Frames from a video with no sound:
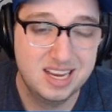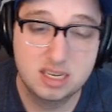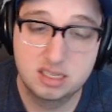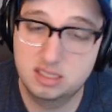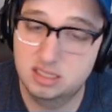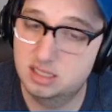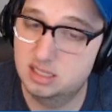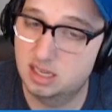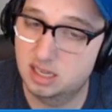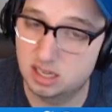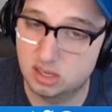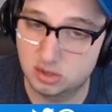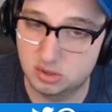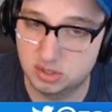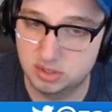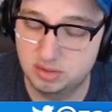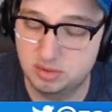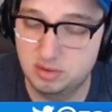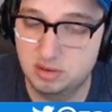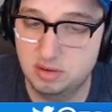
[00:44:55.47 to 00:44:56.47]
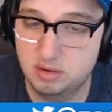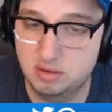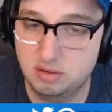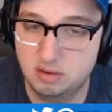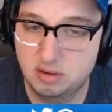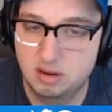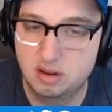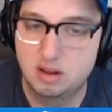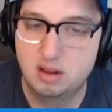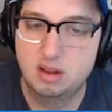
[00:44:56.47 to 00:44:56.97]
Skilled
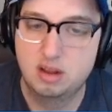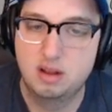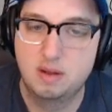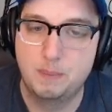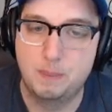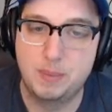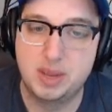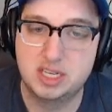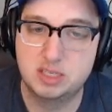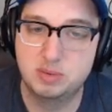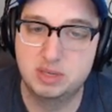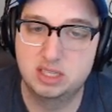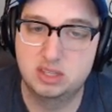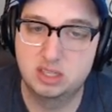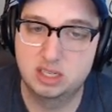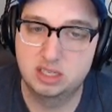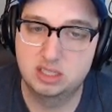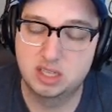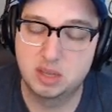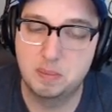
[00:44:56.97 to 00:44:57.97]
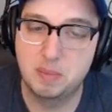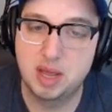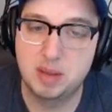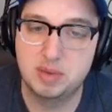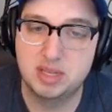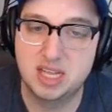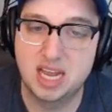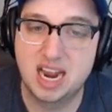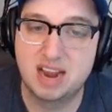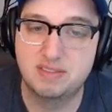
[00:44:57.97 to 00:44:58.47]
makes me think that
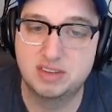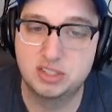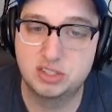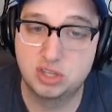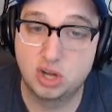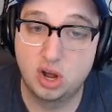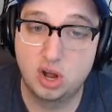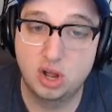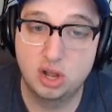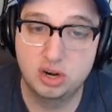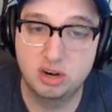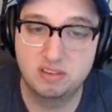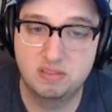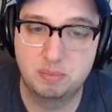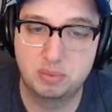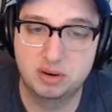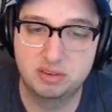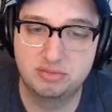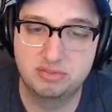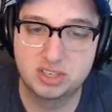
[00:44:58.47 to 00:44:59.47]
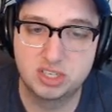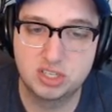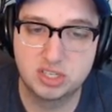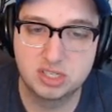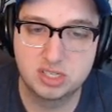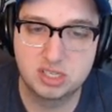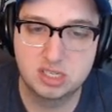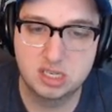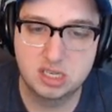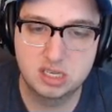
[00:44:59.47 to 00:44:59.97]
maybe they have a ton of
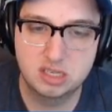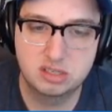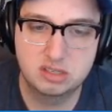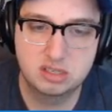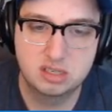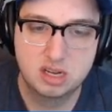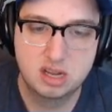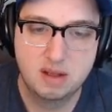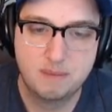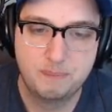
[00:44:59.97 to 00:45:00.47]
proficiencies.